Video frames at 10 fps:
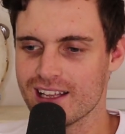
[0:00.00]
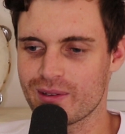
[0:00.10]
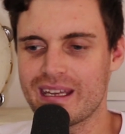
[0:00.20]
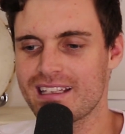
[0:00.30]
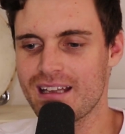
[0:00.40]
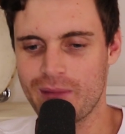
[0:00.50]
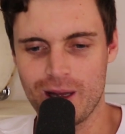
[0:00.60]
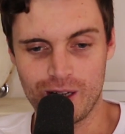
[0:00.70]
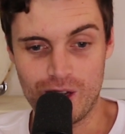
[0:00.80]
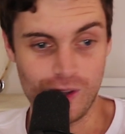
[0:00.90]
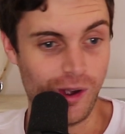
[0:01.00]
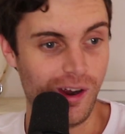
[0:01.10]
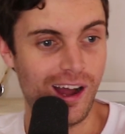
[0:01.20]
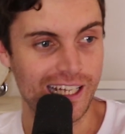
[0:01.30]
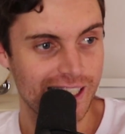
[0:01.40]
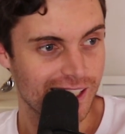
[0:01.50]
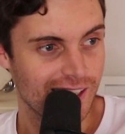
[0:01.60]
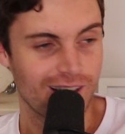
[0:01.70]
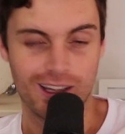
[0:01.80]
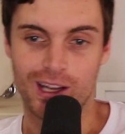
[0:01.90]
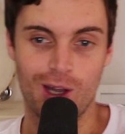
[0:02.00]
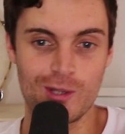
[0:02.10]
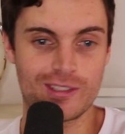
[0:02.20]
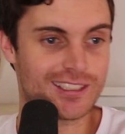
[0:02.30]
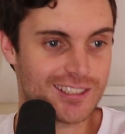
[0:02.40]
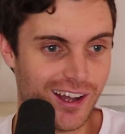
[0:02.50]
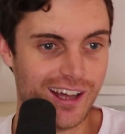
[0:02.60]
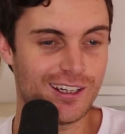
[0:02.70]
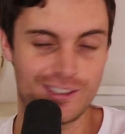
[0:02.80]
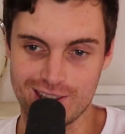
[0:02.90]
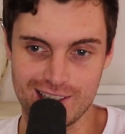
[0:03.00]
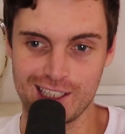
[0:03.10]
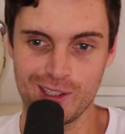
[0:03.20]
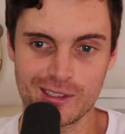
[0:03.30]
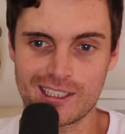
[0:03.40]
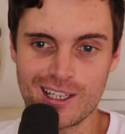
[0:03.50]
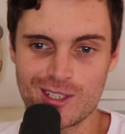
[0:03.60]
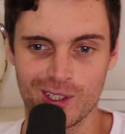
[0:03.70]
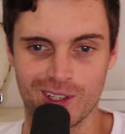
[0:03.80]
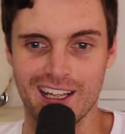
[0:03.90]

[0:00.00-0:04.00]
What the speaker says: So he gets up there and goes, alrighty, who's excited to see Luke Kidgell?